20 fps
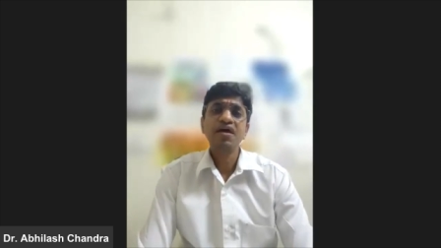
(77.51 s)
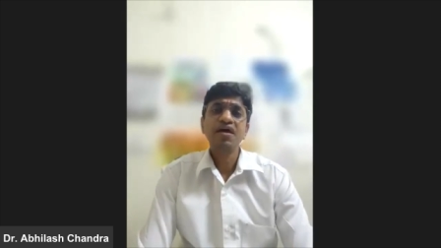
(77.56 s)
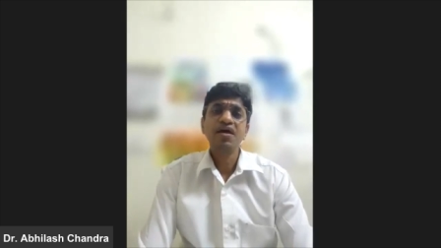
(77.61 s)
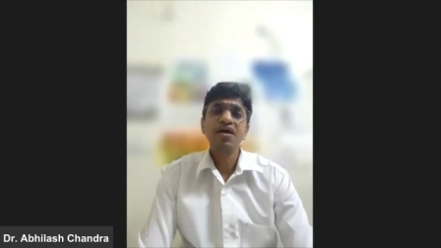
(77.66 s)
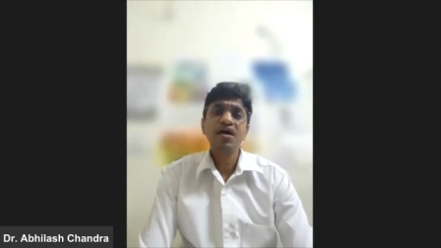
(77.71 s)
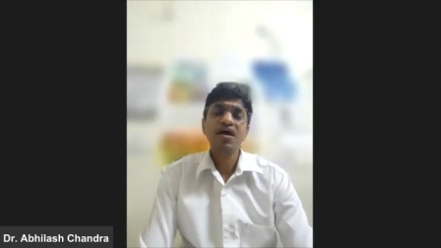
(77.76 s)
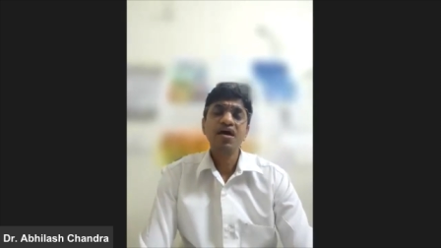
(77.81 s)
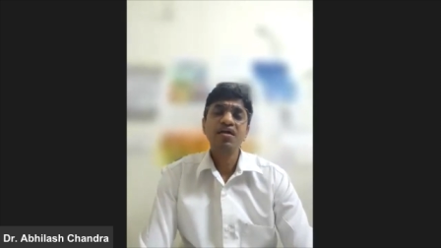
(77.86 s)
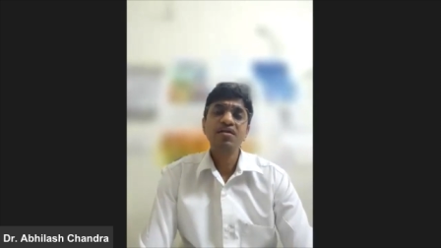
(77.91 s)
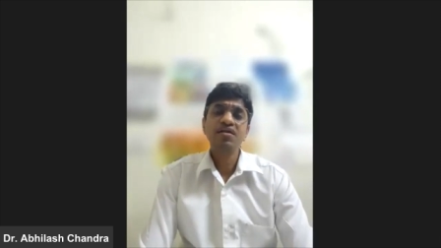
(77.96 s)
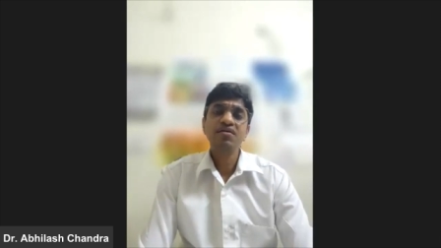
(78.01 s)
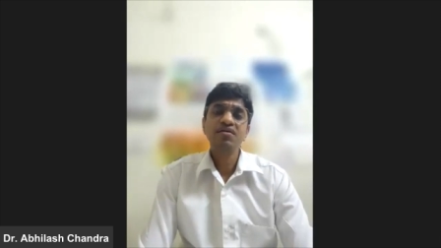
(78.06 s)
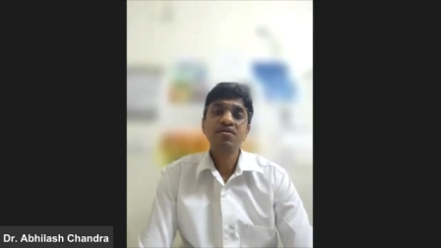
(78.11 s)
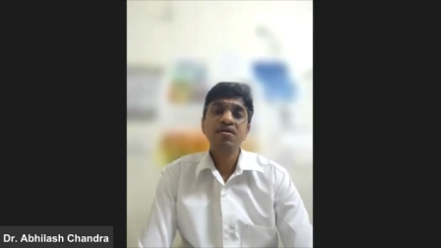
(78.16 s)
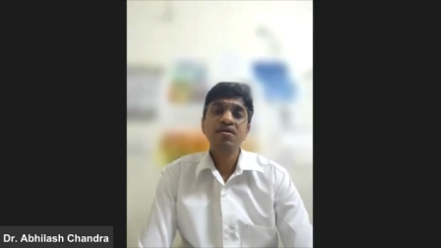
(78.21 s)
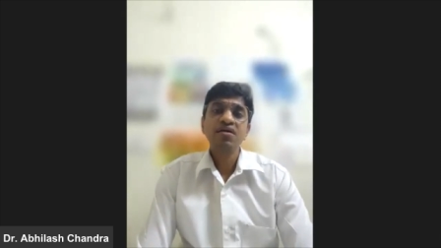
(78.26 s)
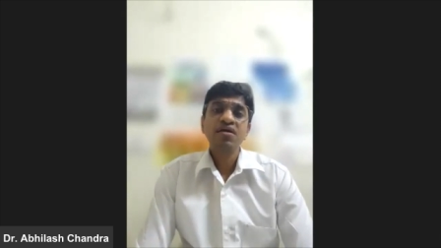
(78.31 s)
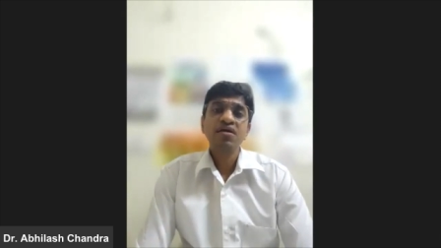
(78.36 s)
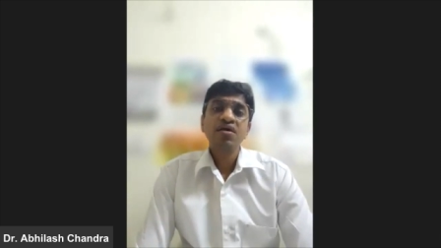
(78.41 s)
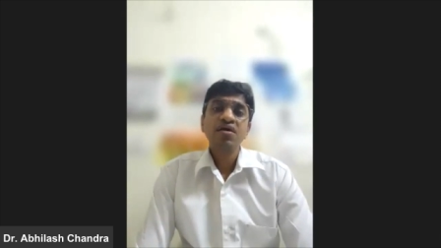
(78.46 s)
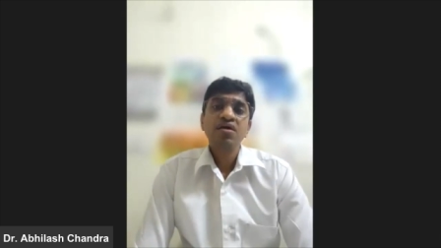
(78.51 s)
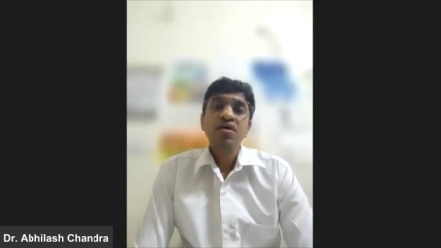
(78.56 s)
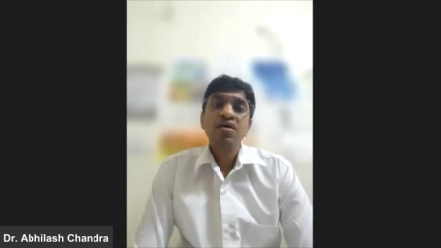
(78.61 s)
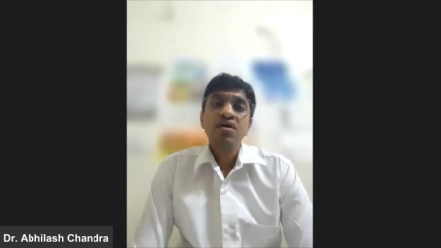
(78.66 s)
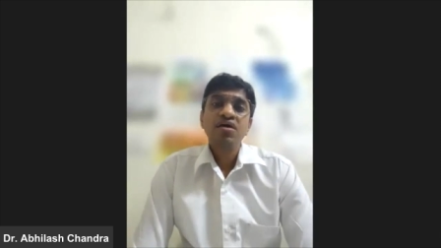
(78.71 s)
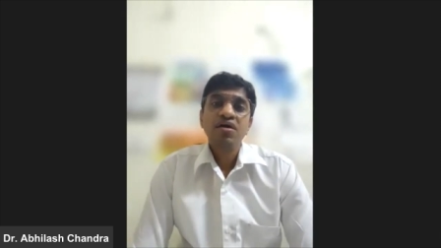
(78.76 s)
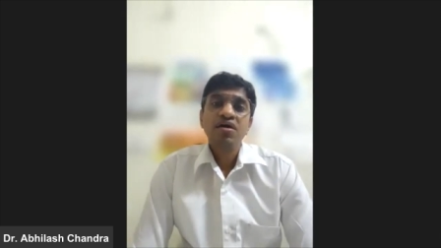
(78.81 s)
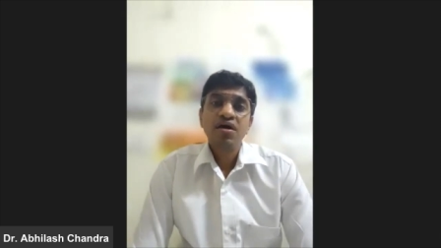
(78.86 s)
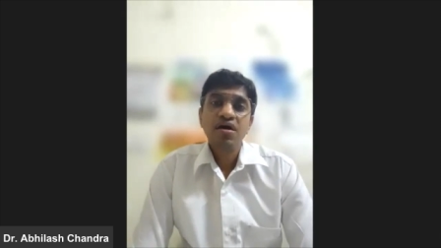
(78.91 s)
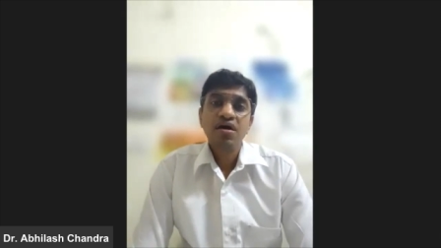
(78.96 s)
And
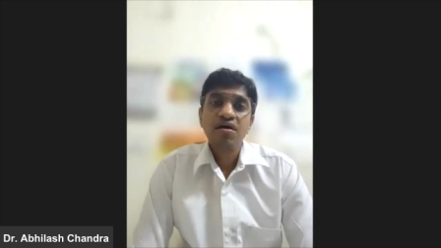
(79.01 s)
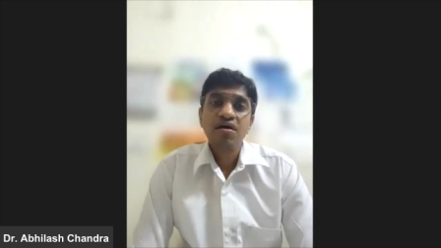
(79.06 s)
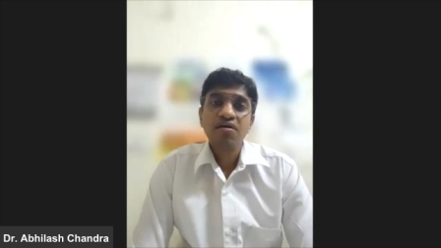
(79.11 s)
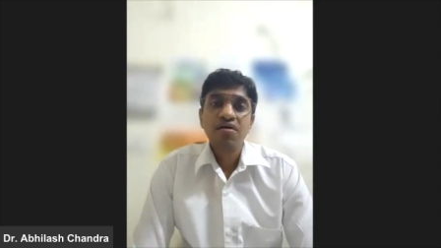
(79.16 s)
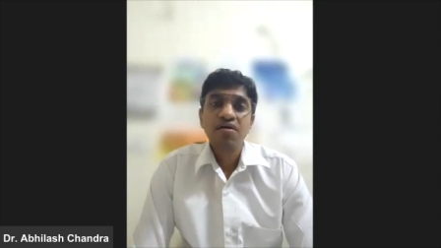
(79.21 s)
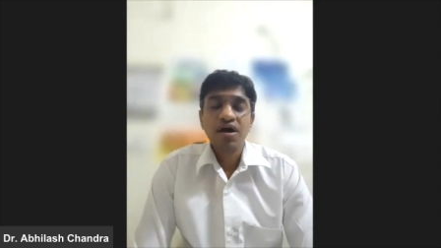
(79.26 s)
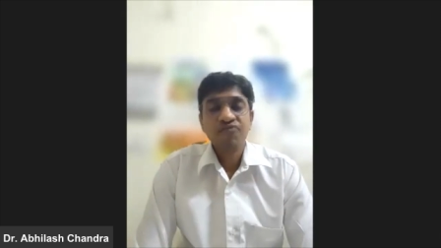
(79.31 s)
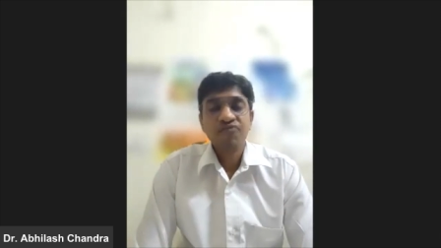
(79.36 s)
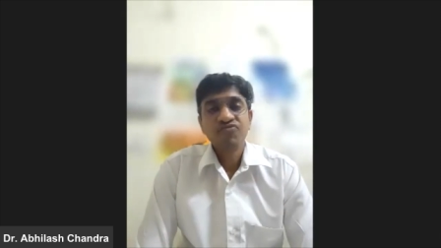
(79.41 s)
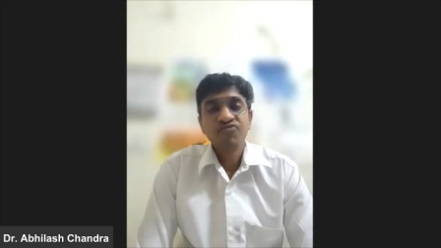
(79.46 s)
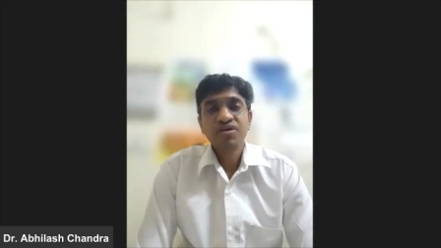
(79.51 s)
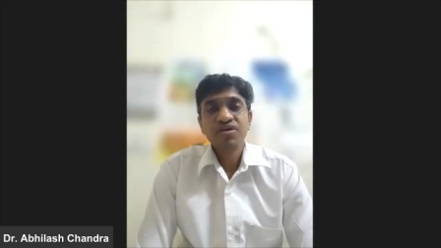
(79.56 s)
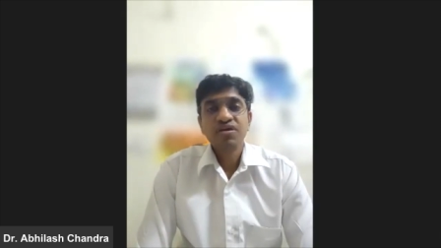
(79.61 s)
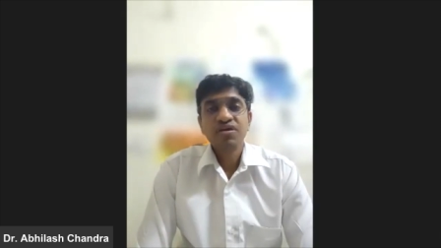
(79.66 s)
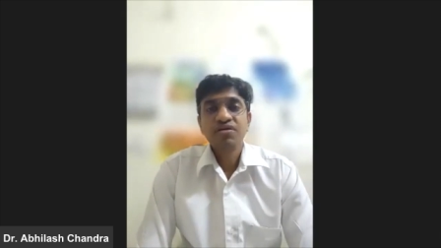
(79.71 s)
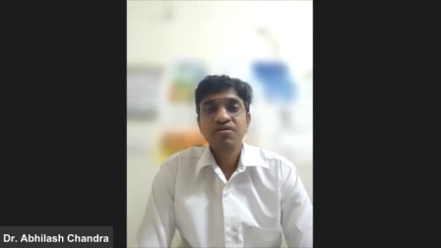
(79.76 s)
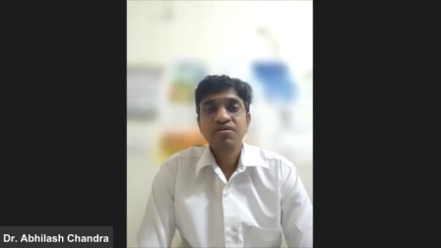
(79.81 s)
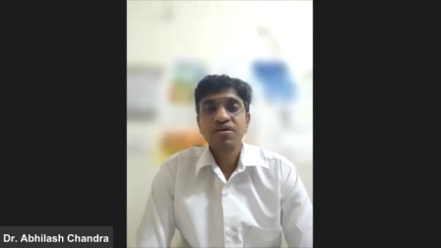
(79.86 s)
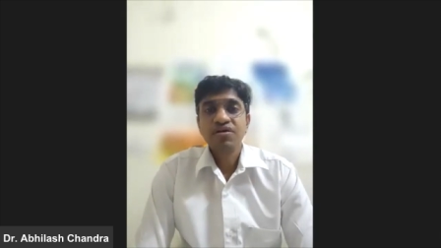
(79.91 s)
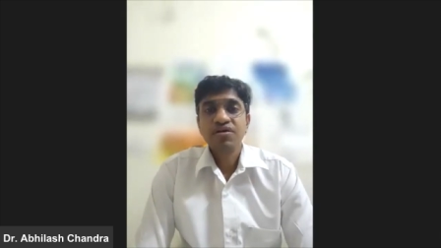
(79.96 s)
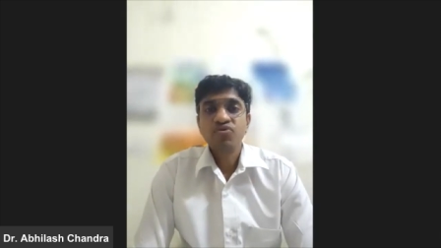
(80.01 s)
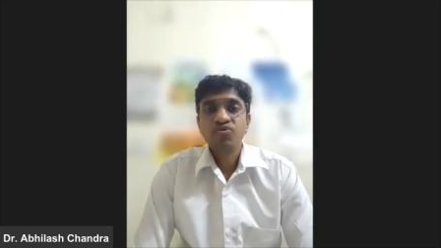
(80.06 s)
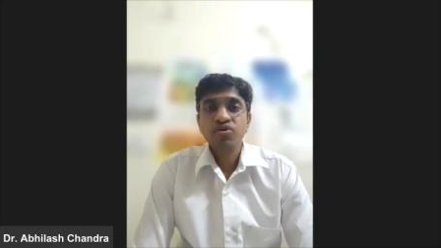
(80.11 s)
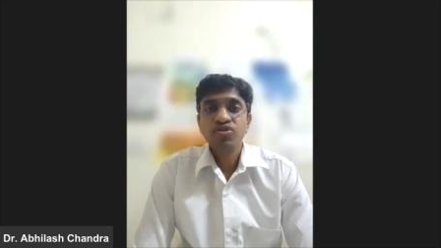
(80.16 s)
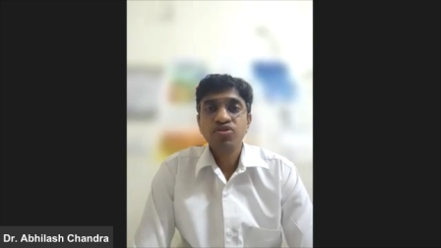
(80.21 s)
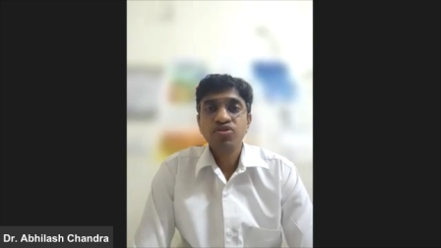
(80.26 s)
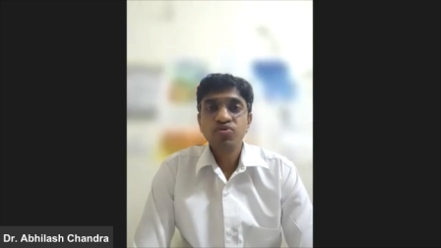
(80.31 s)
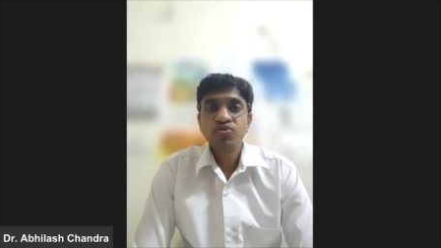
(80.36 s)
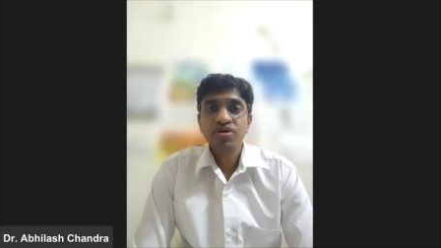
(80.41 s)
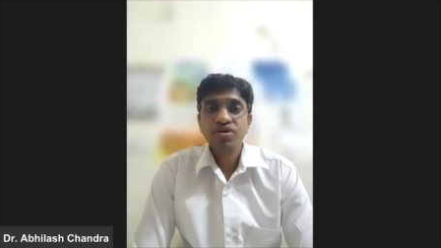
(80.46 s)
uh, after going
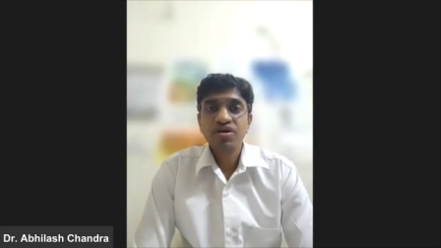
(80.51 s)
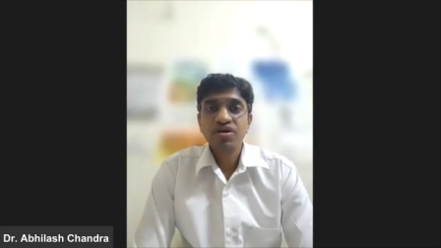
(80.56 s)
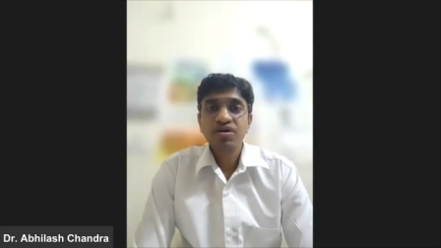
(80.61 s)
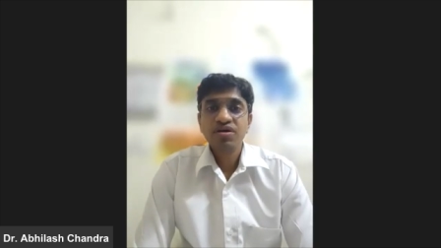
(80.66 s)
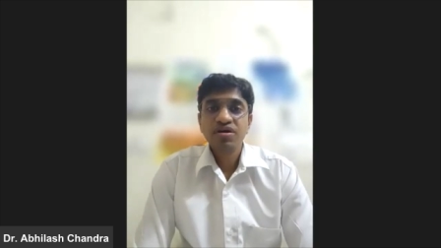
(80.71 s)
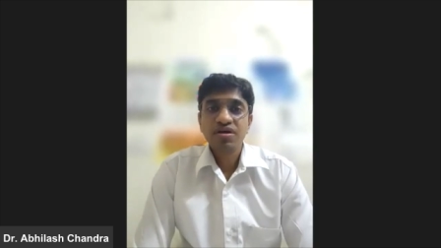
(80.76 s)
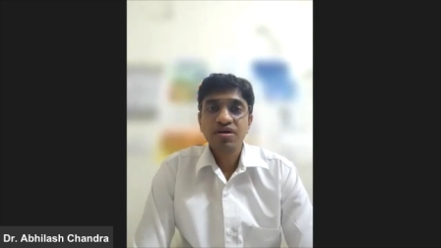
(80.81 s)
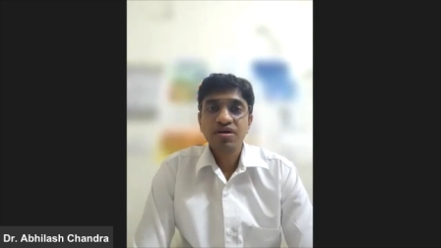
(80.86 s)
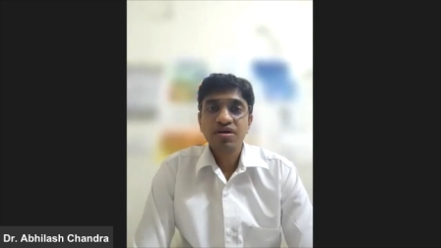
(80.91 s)
through the